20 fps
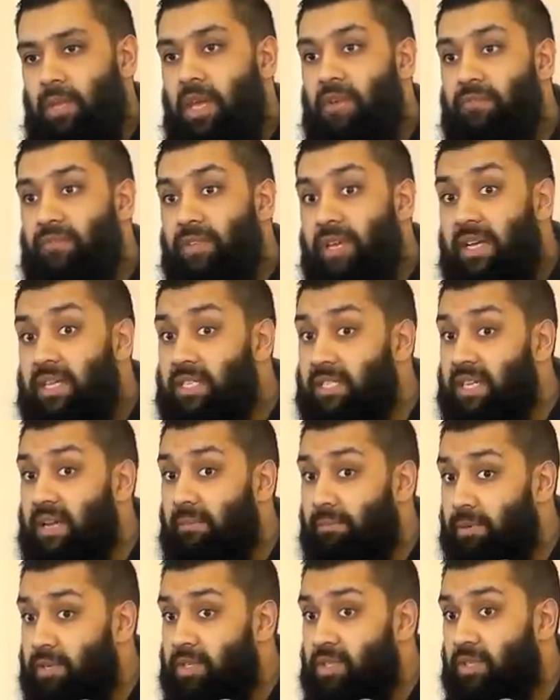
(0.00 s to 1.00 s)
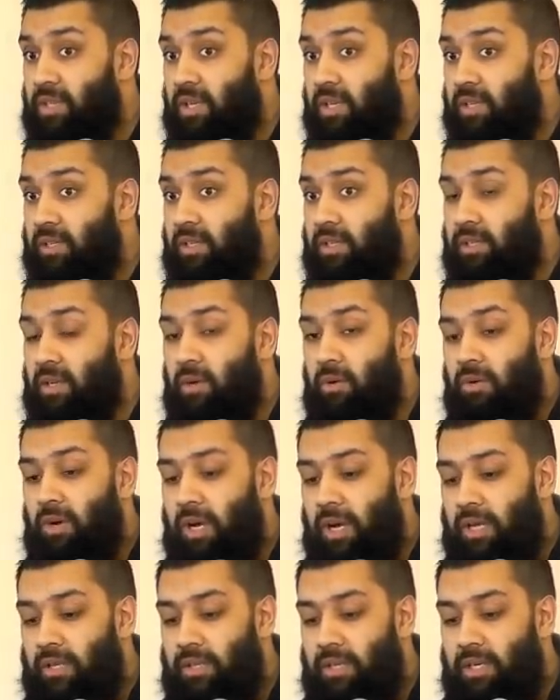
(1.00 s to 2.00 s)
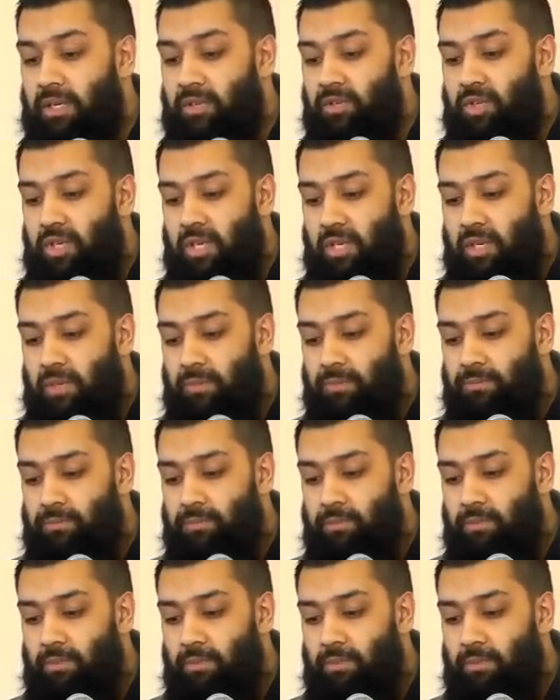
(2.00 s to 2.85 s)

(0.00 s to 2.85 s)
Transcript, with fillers: if they established the, the Torah and the Injil.